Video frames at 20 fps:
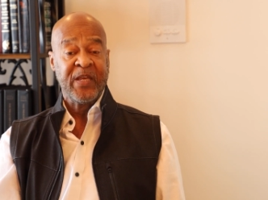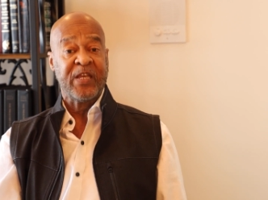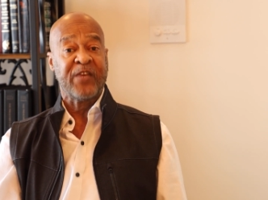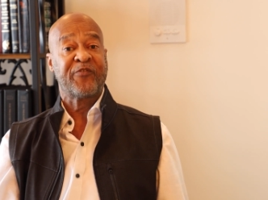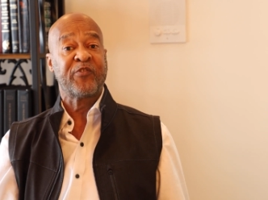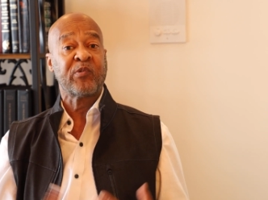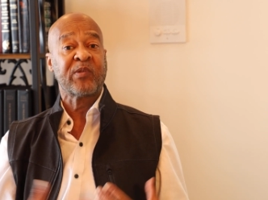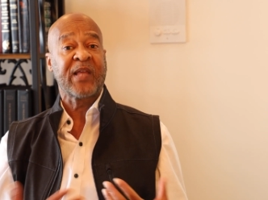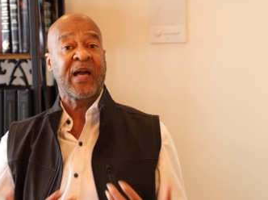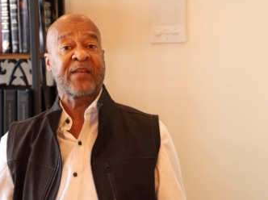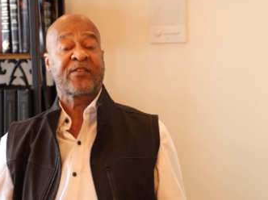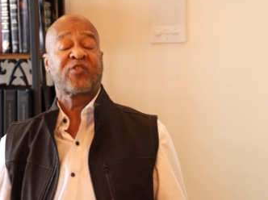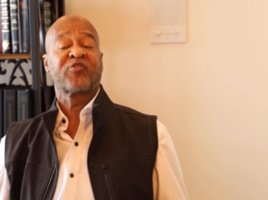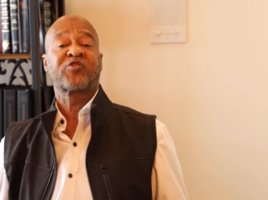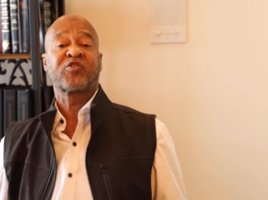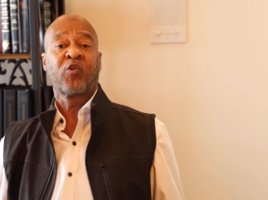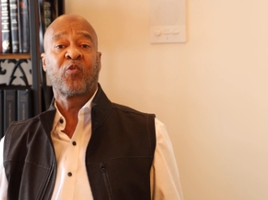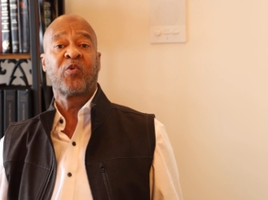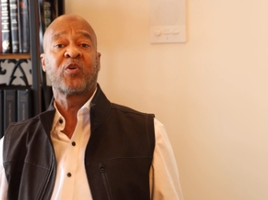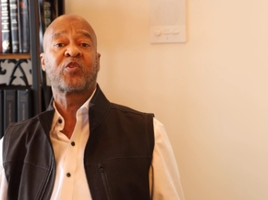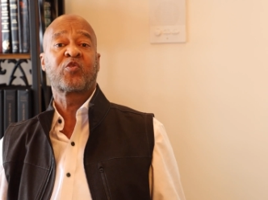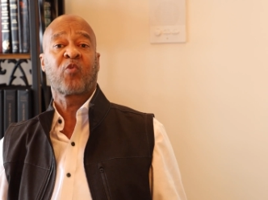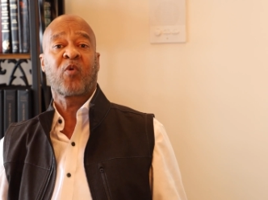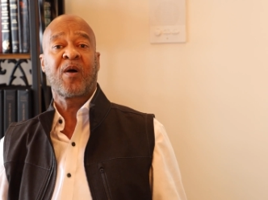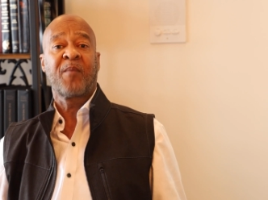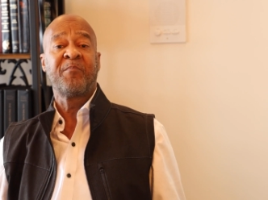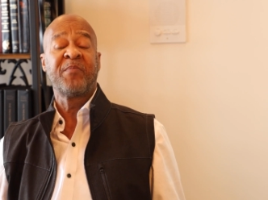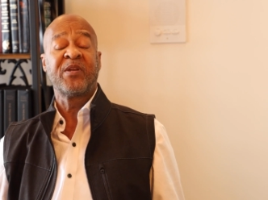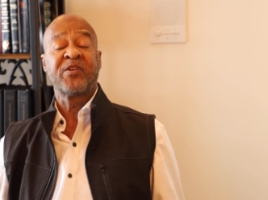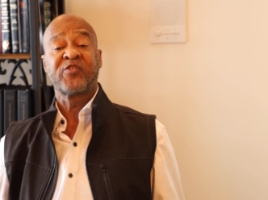If you'd like to sow into
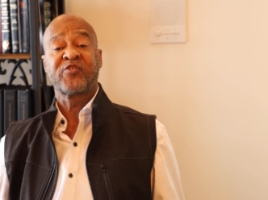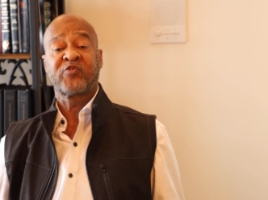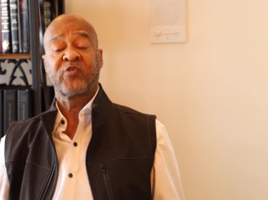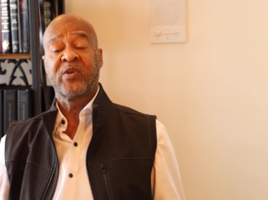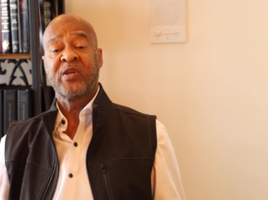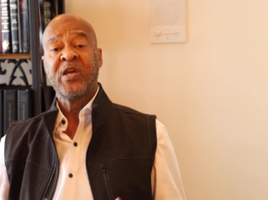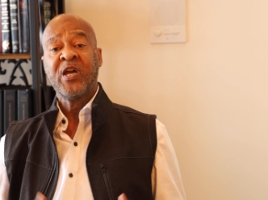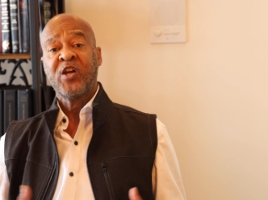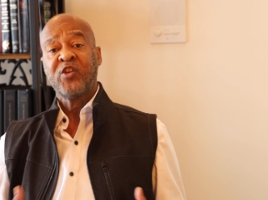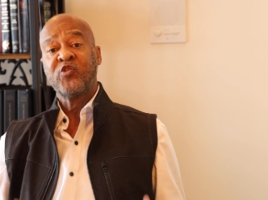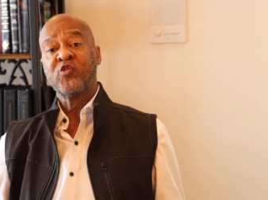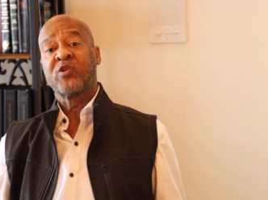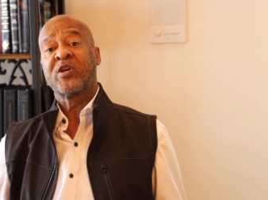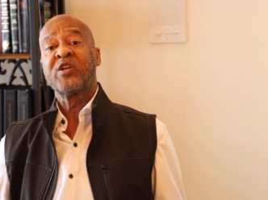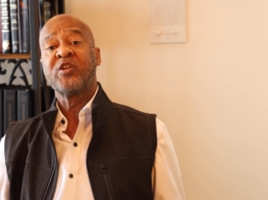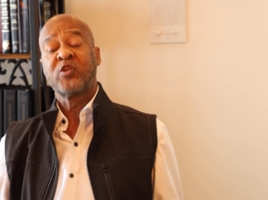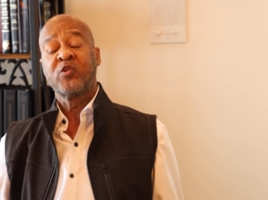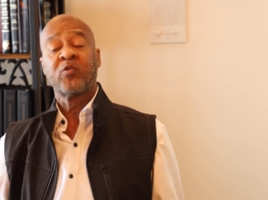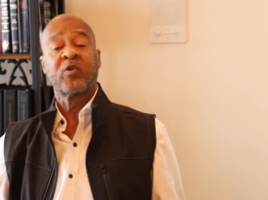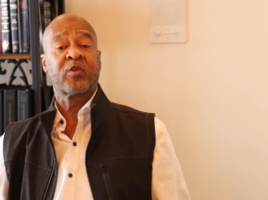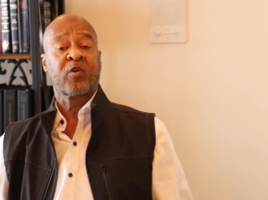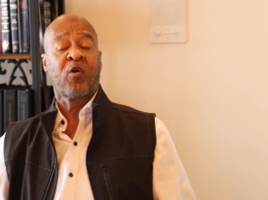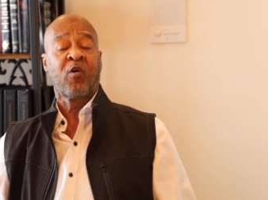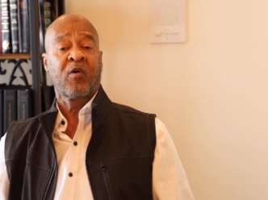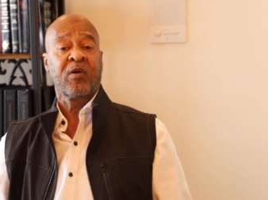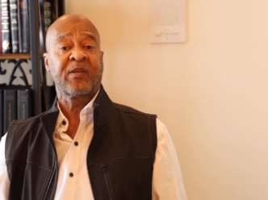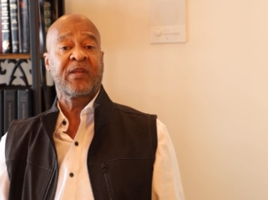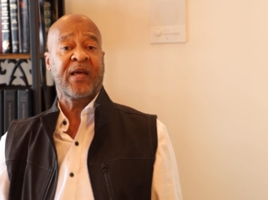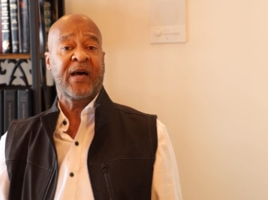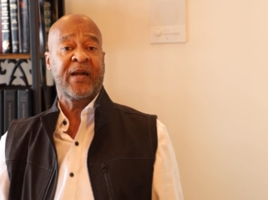our ministry, you can do it
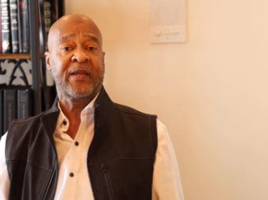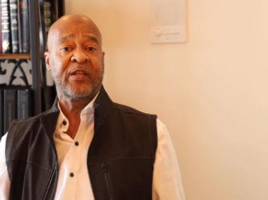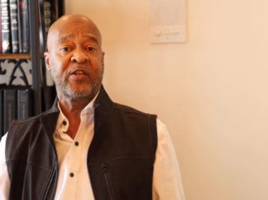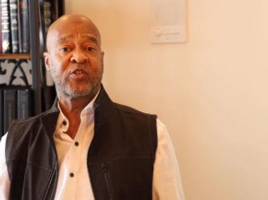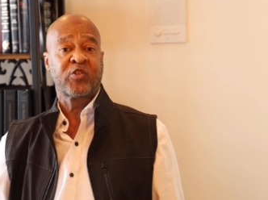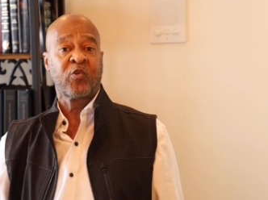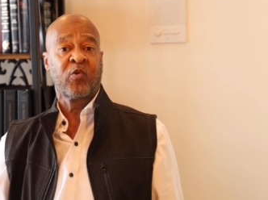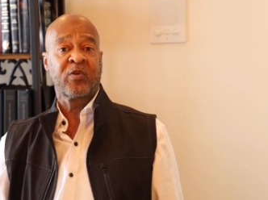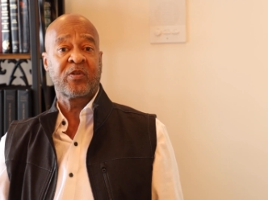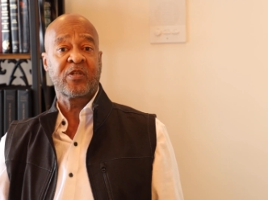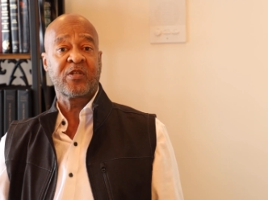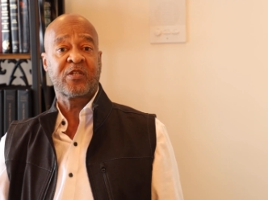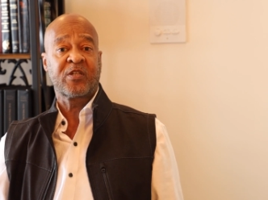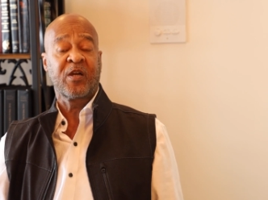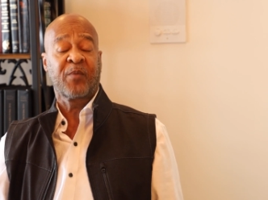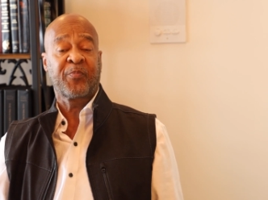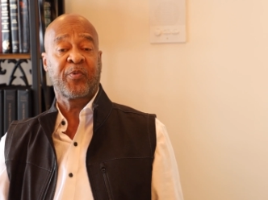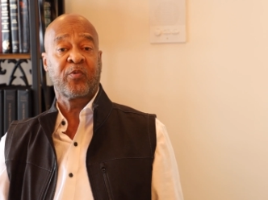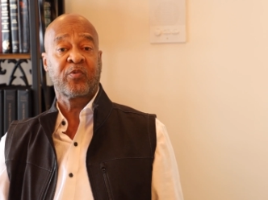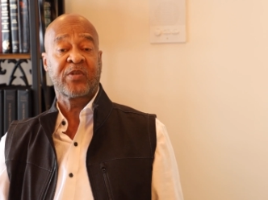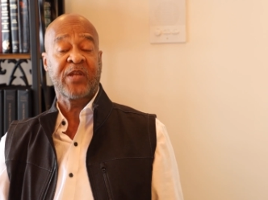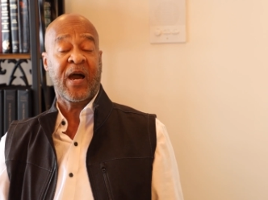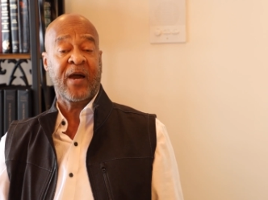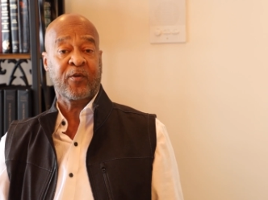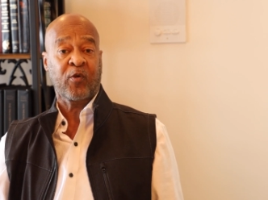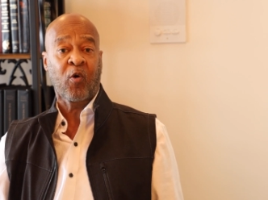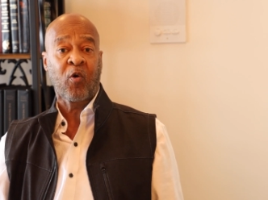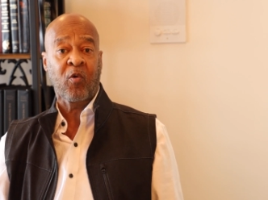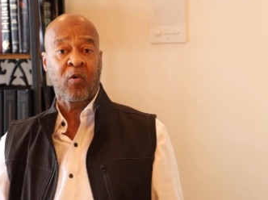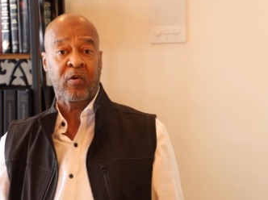online at
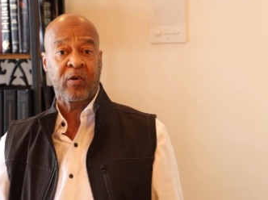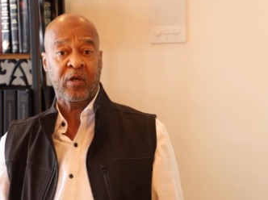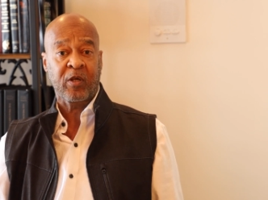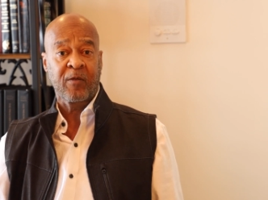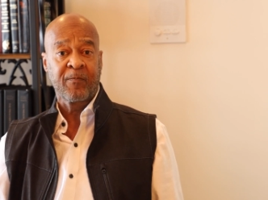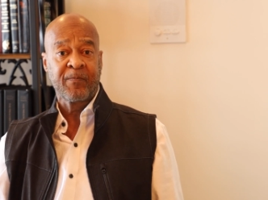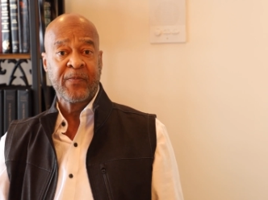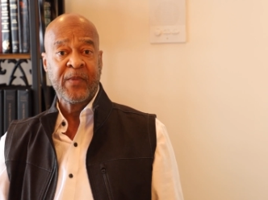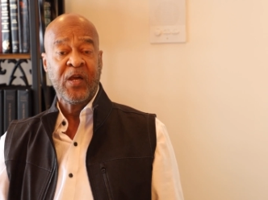jordantemple.org.